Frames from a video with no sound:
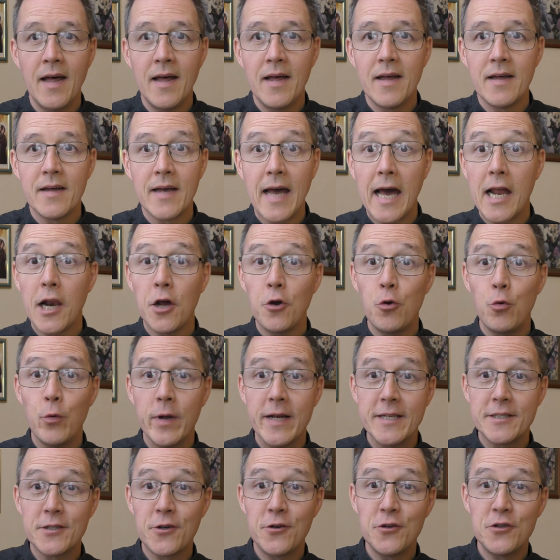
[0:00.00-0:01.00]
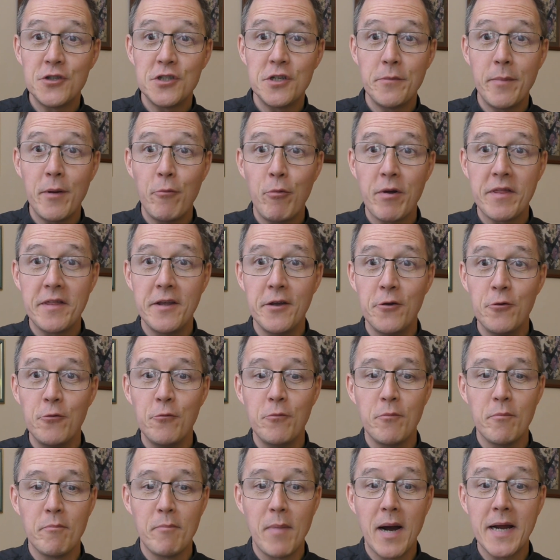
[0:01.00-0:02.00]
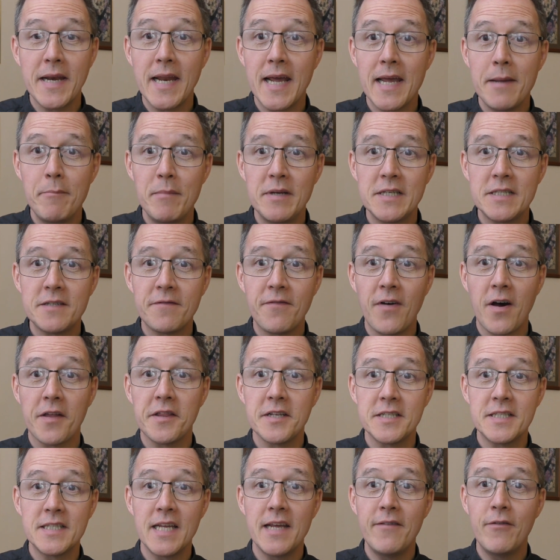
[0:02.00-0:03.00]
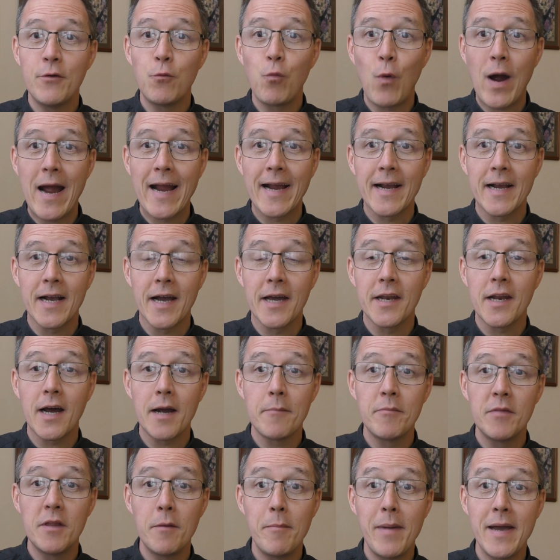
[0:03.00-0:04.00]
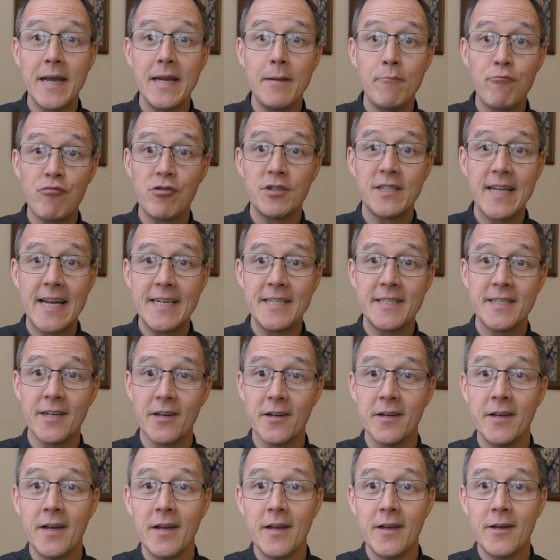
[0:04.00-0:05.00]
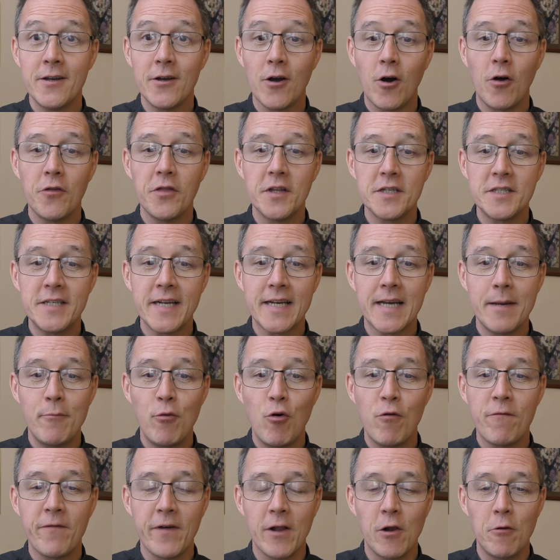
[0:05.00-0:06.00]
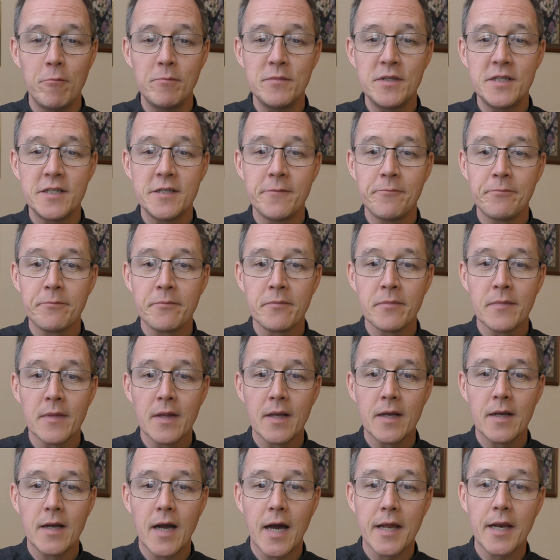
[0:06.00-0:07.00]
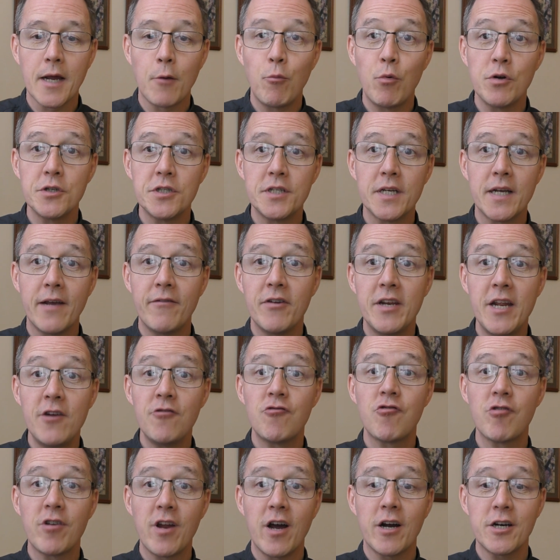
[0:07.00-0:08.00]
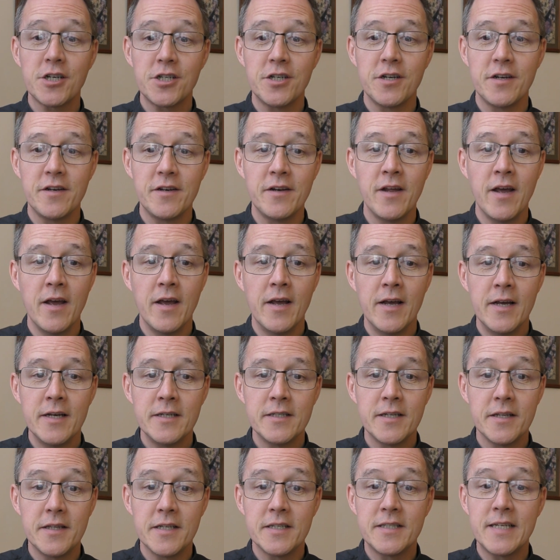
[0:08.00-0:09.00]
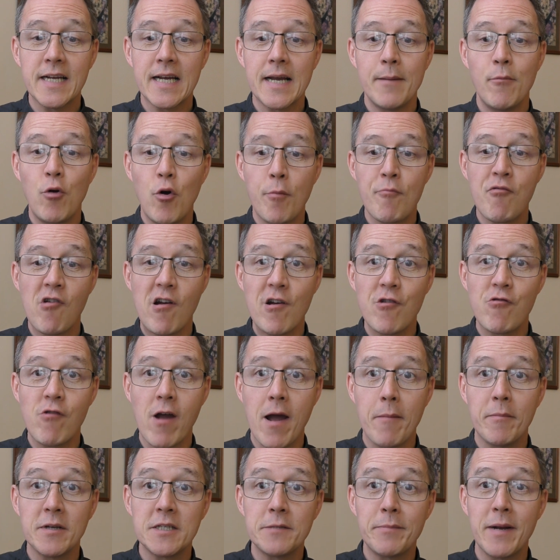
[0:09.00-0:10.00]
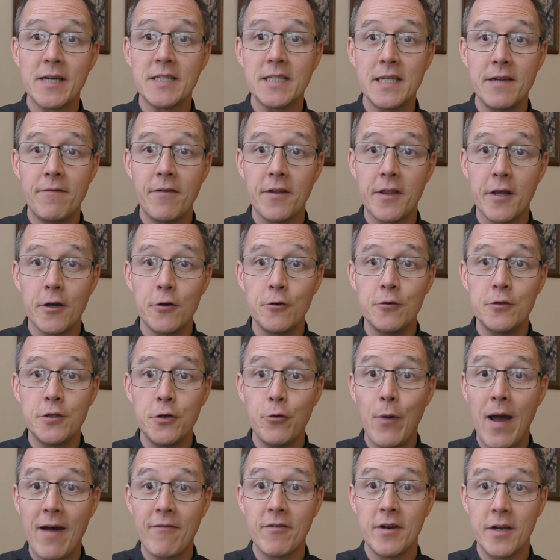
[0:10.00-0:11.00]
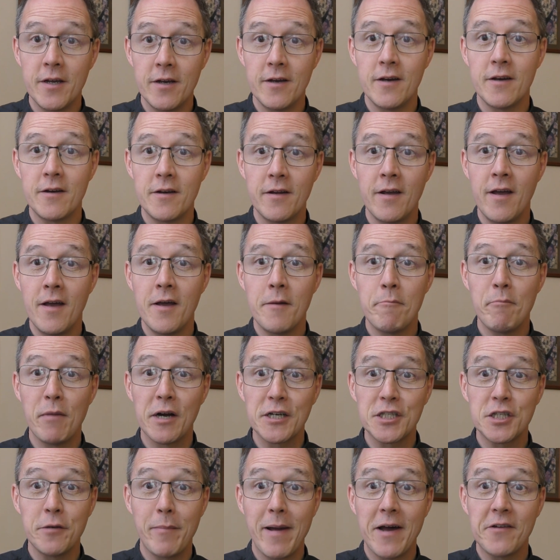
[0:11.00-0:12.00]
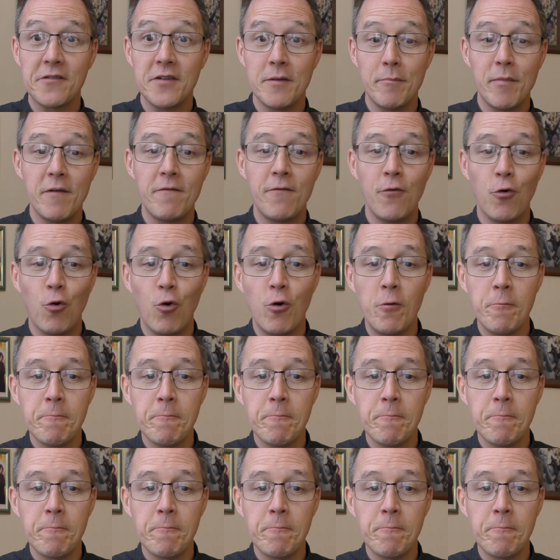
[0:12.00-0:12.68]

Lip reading: Hello, it's good to be with you. My name is Fr Stephen Wang and I'm the main presenter on the Sycamore films, and I want to give an introduction to the Sycamore programme, especially for those who haven't heard much about it before.